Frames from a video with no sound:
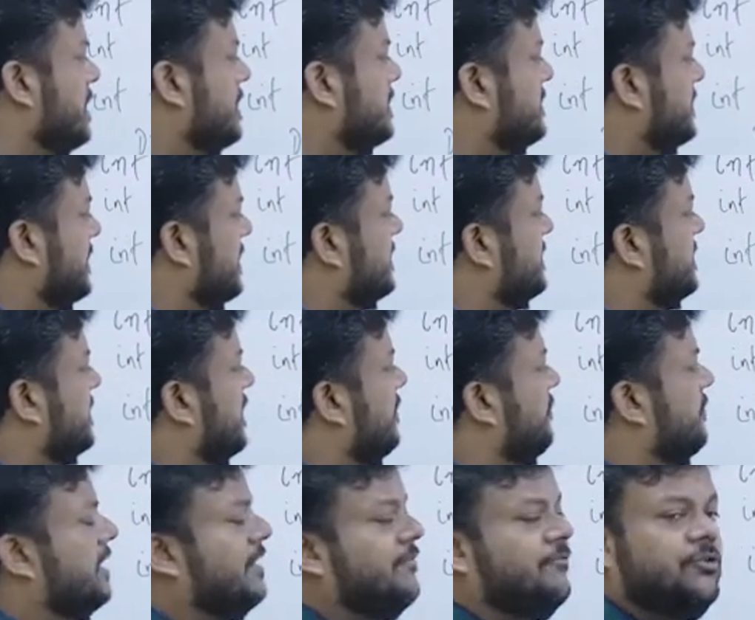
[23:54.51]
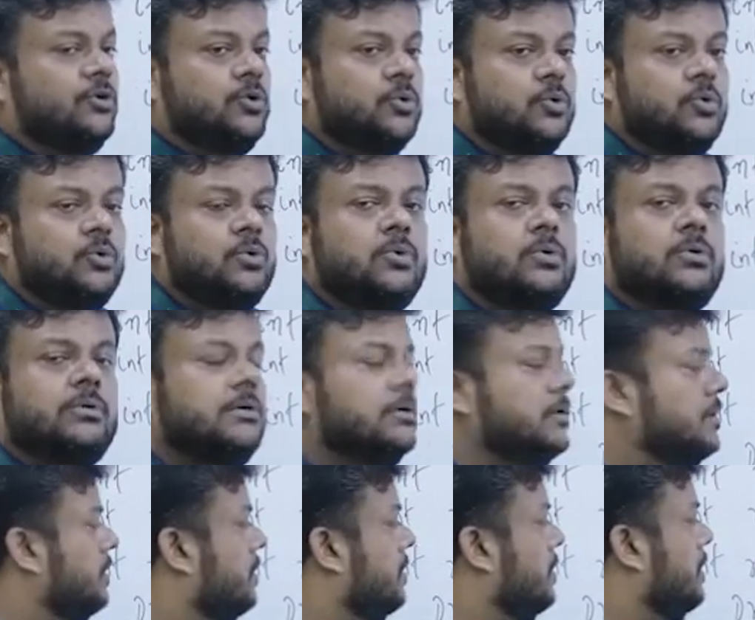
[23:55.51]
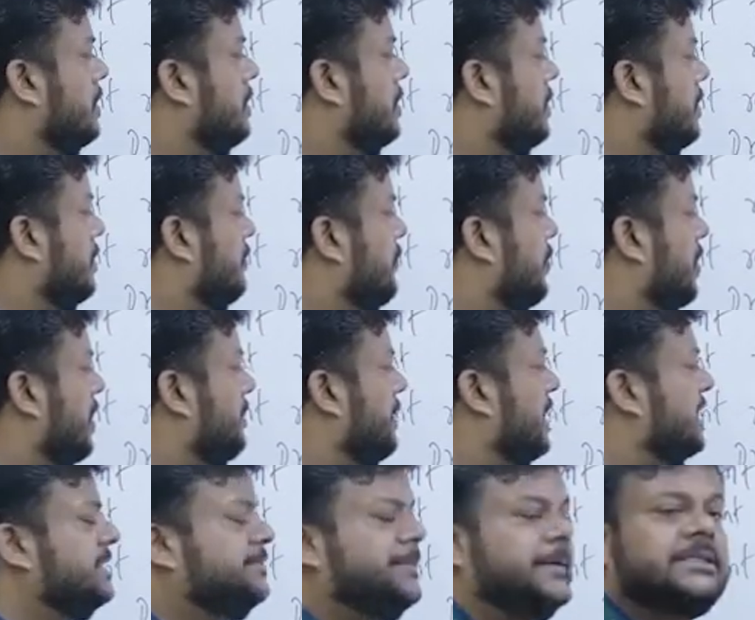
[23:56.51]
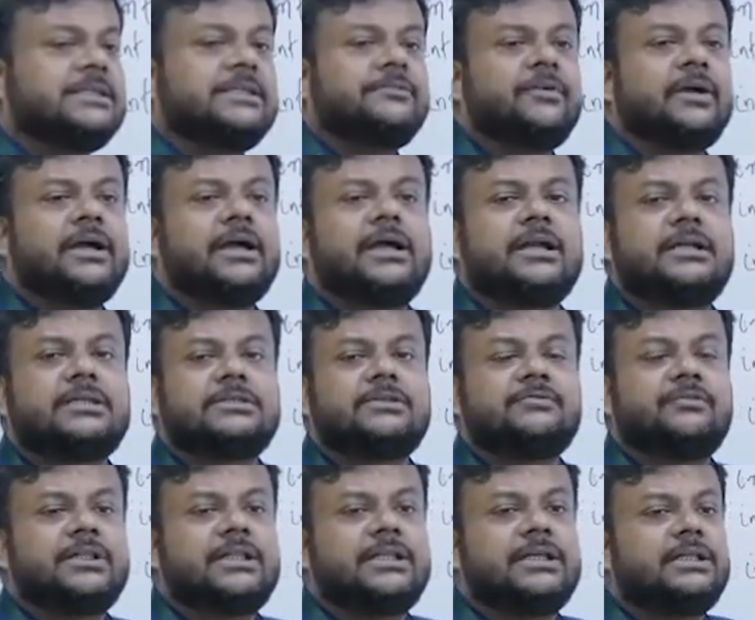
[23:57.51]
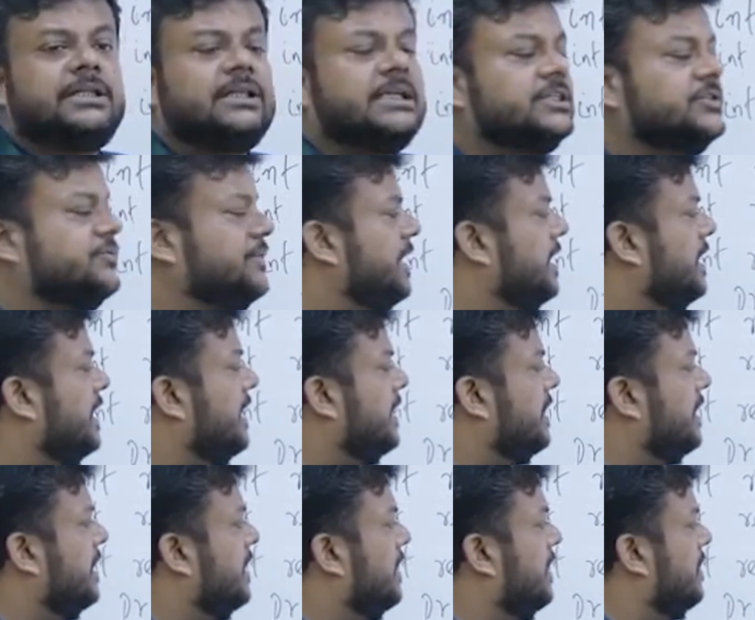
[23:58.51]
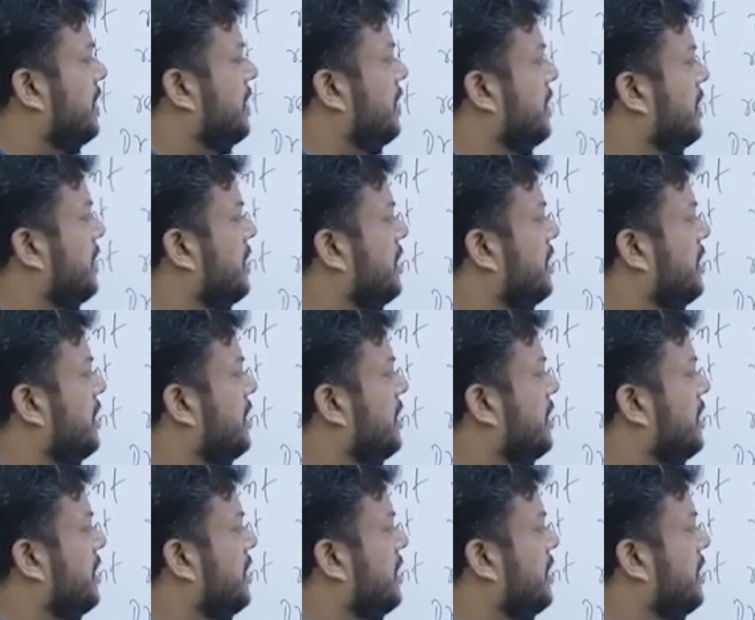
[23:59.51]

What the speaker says: Since here we have 2 format specifiers within the string literal,